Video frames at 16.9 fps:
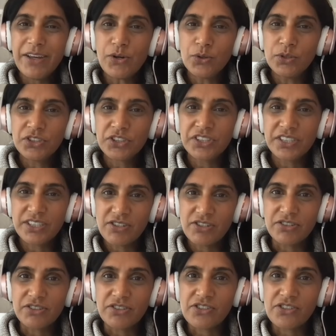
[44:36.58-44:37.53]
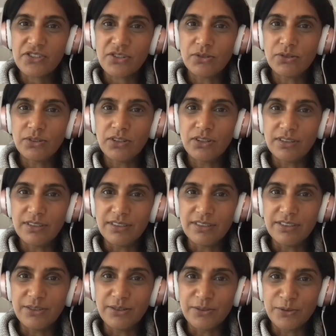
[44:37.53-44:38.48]
older sister stole
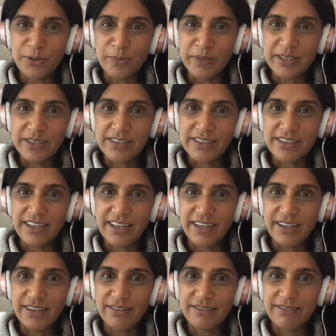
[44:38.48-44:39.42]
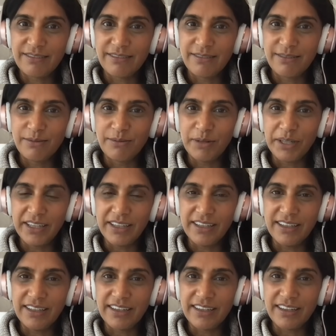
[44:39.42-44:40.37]
all the ornaments that
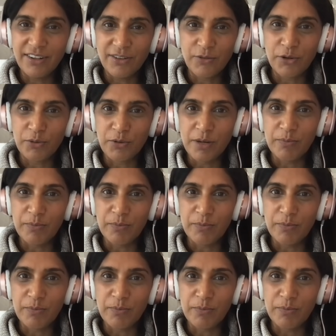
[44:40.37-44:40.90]
we kind of grew up